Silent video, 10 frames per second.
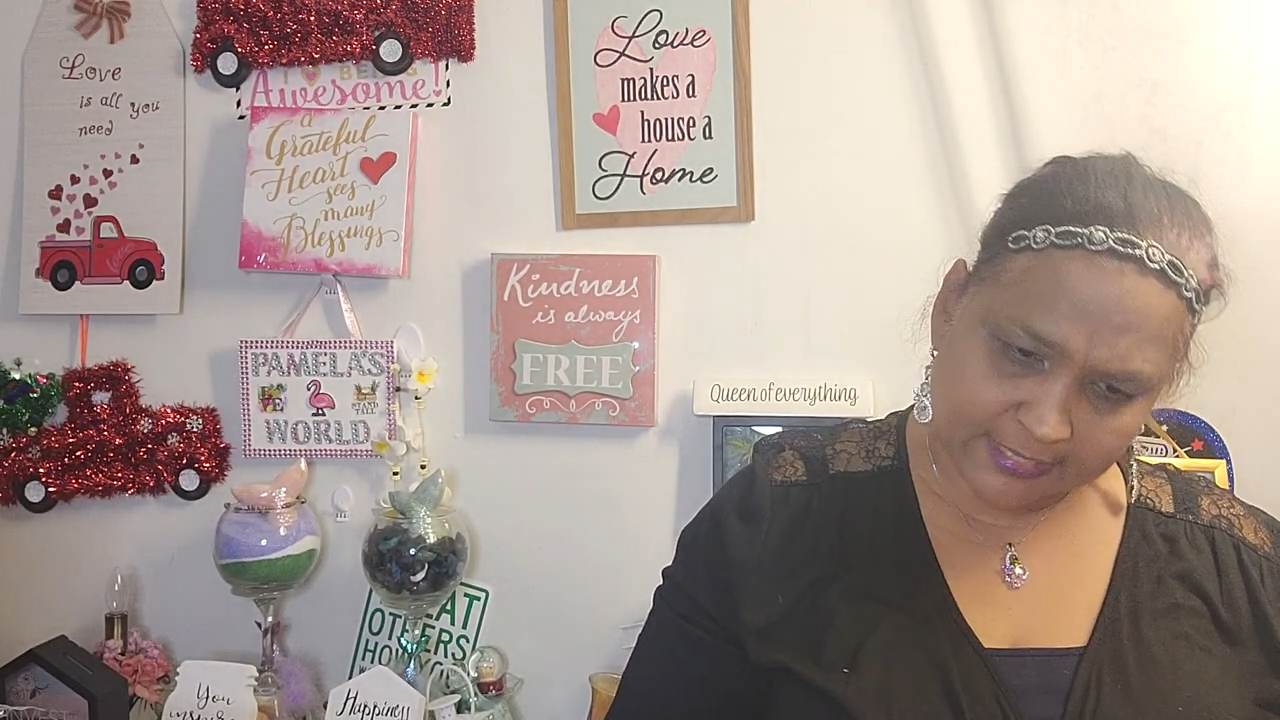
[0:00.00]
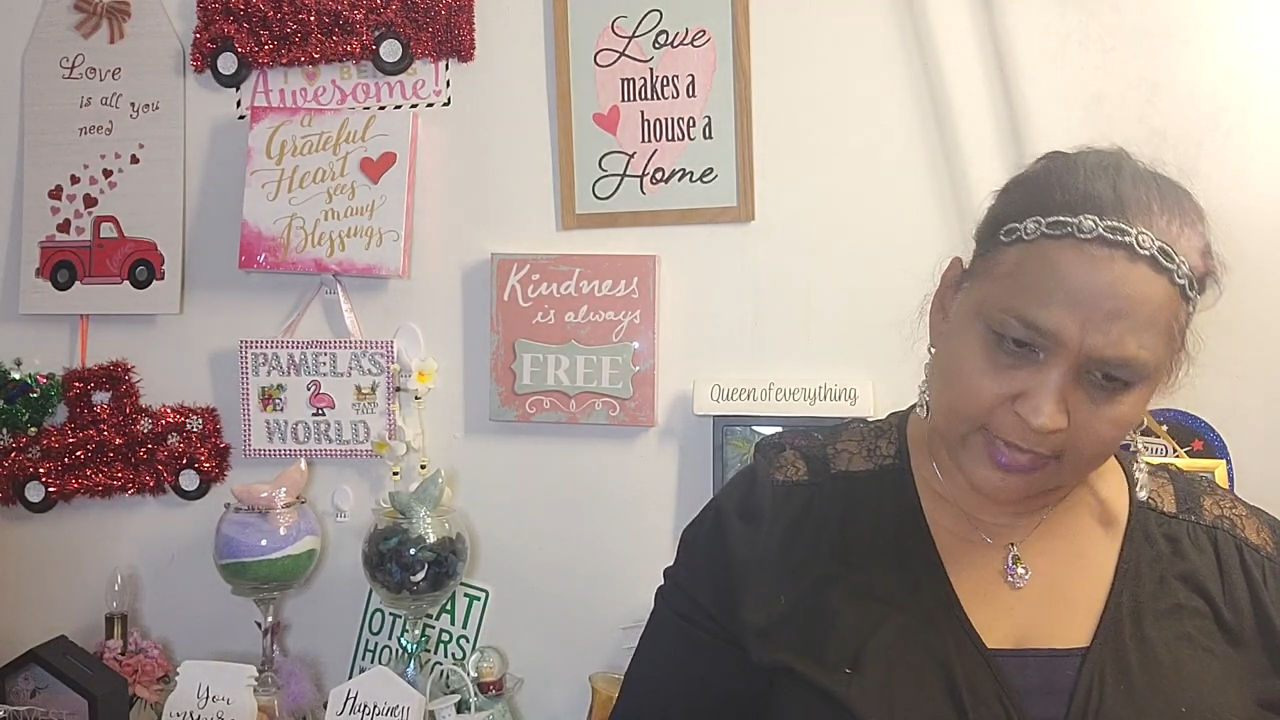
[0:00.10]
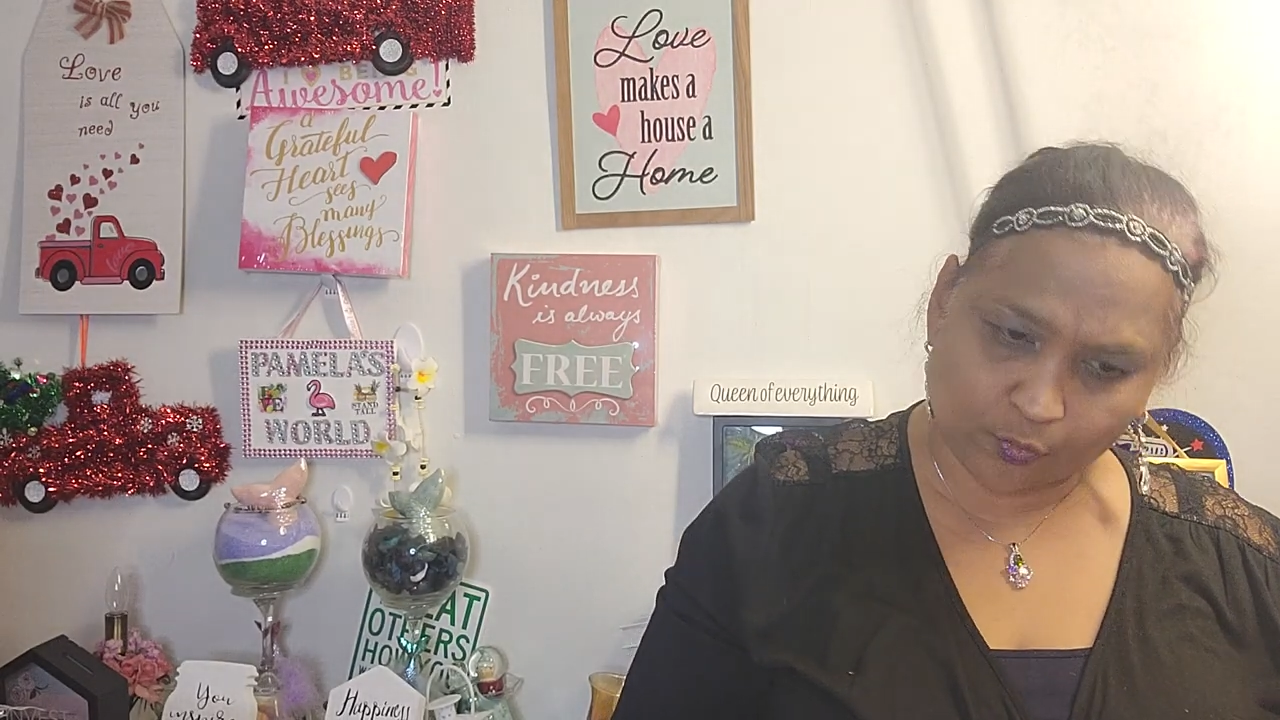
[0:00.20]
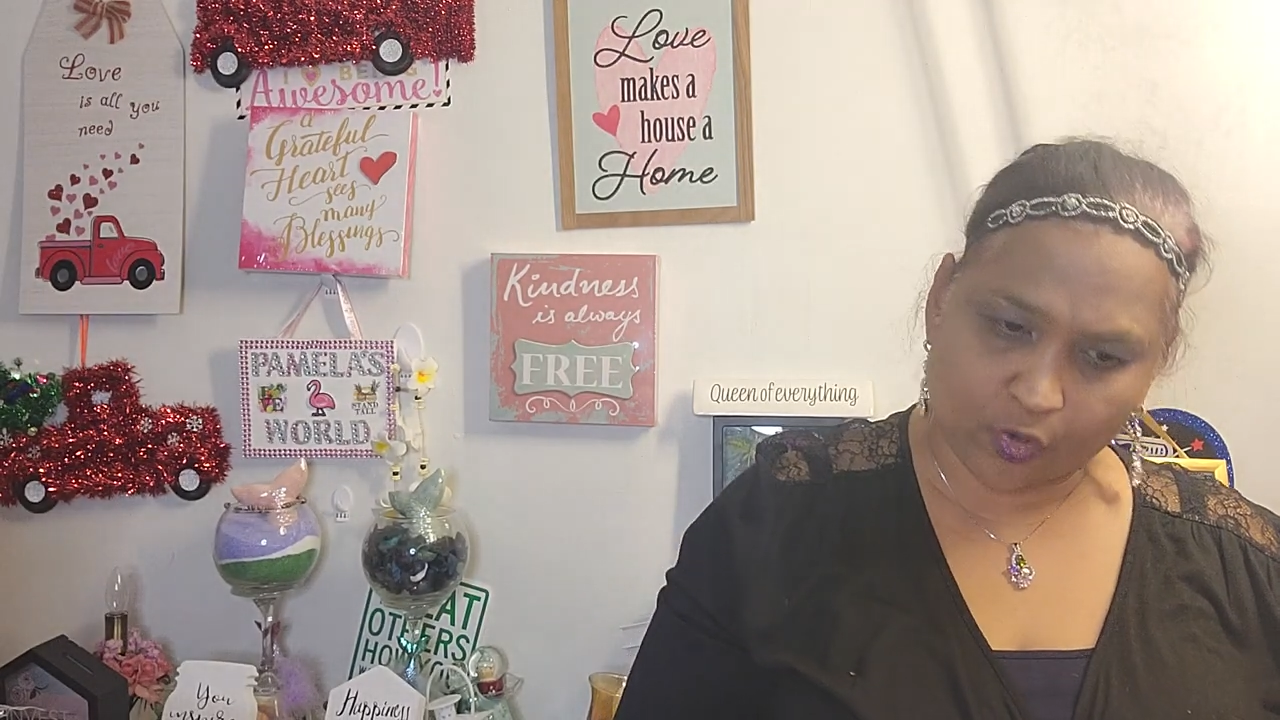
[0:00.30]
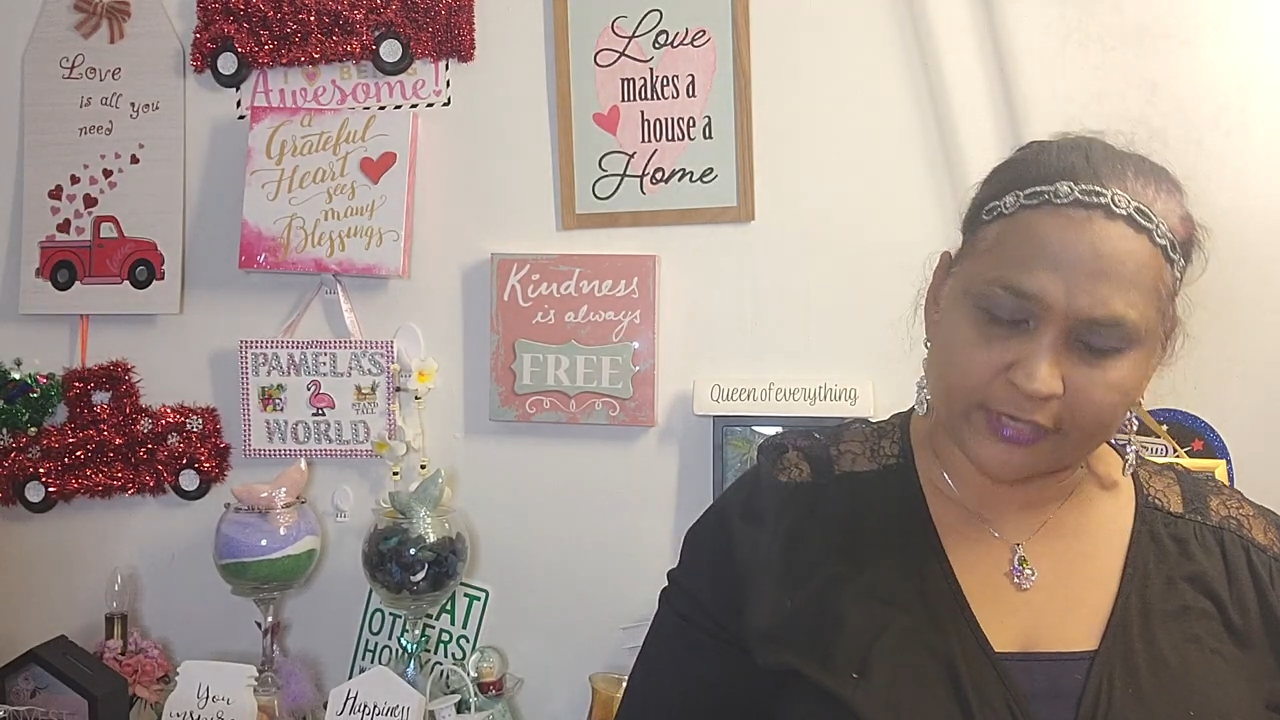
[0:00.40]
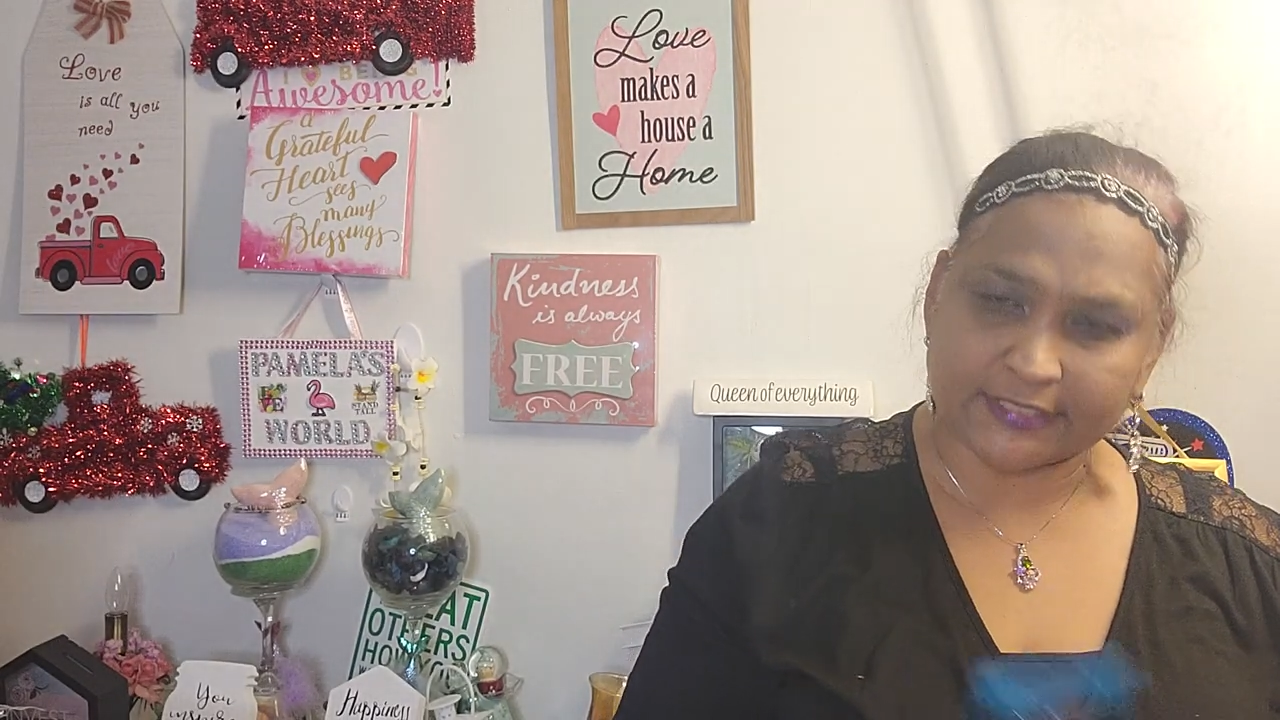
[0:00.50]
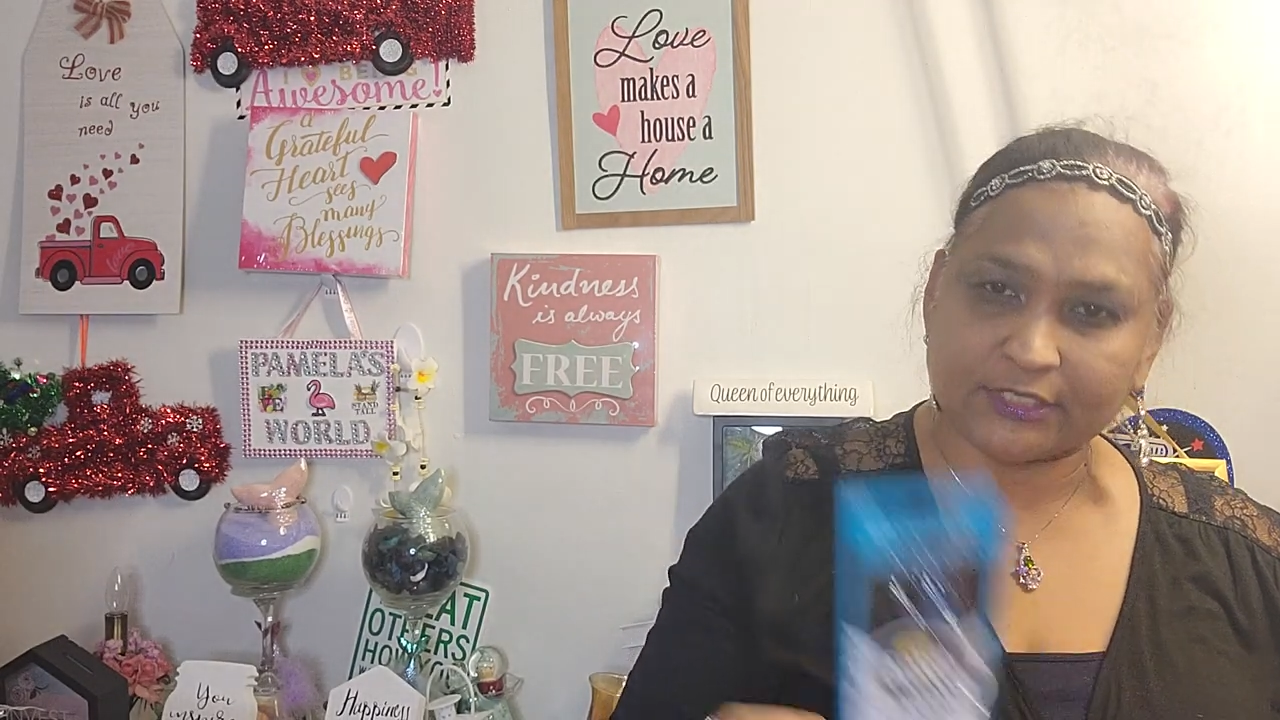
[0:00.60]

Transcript: and one is